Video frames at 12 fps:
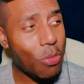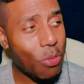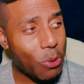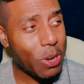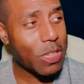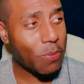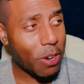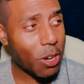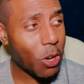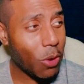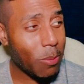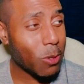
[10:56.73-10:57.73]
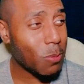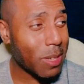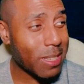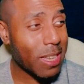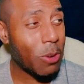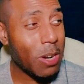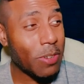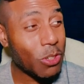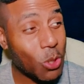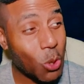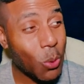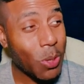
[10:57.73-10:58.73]
3 Sphere Kuribohs because they weren't
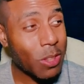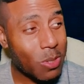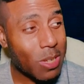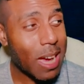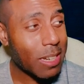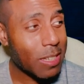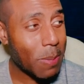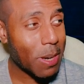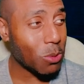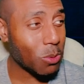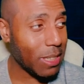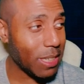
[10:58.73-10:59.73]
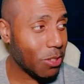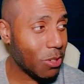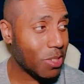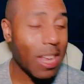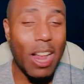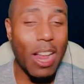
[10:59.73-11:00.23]
even doing those kind of special deals.